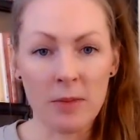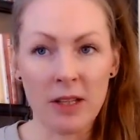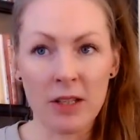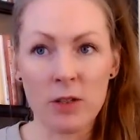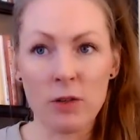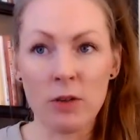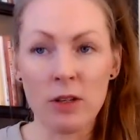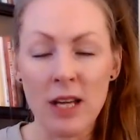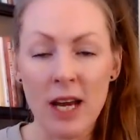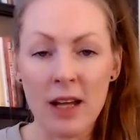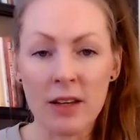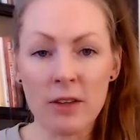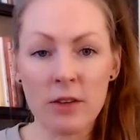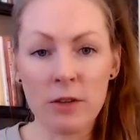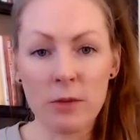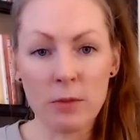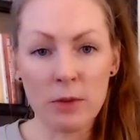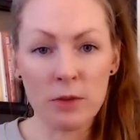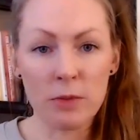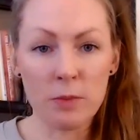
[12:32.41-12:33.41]
Like you gathered
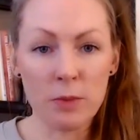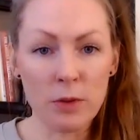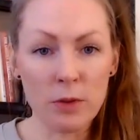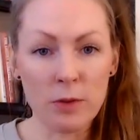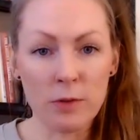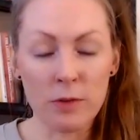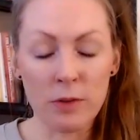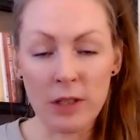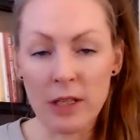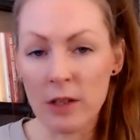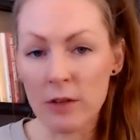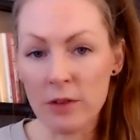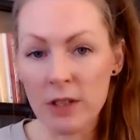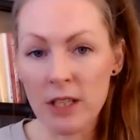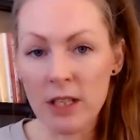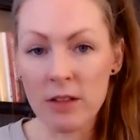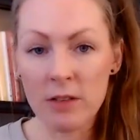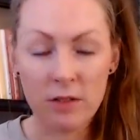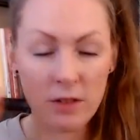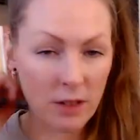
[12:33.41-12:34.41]
the most beautiful
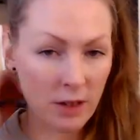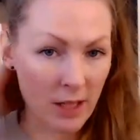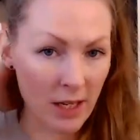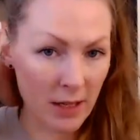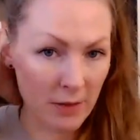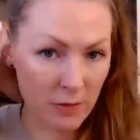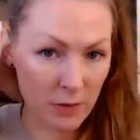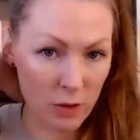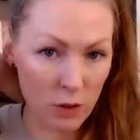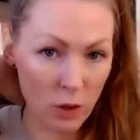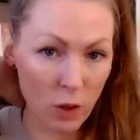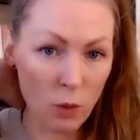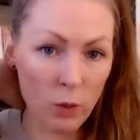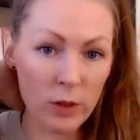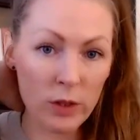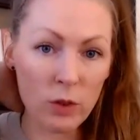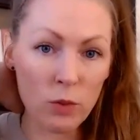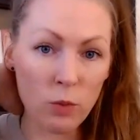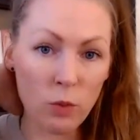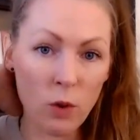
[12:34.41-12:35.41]
ingredients in life. You know
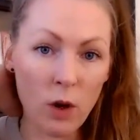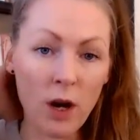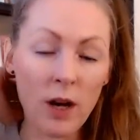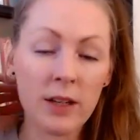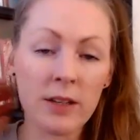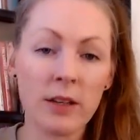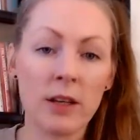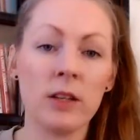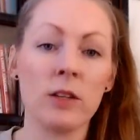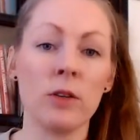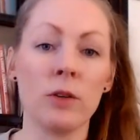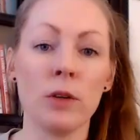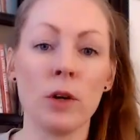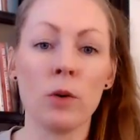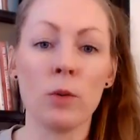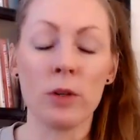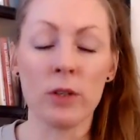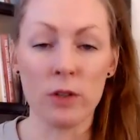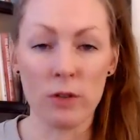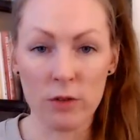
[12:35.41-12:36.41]
what you want and you know
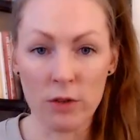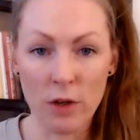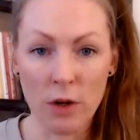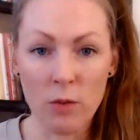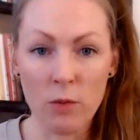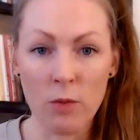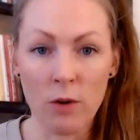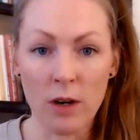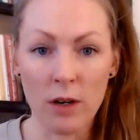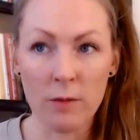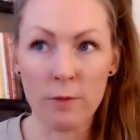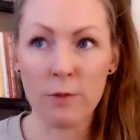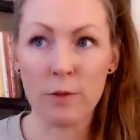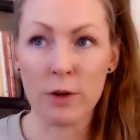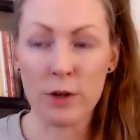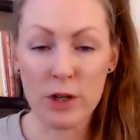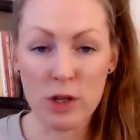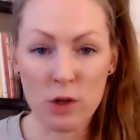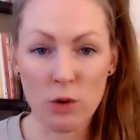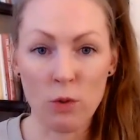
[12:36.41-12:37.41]
what you don't want
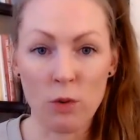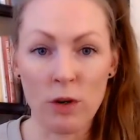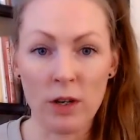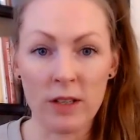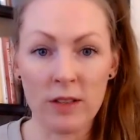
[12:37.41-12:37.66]
for sure.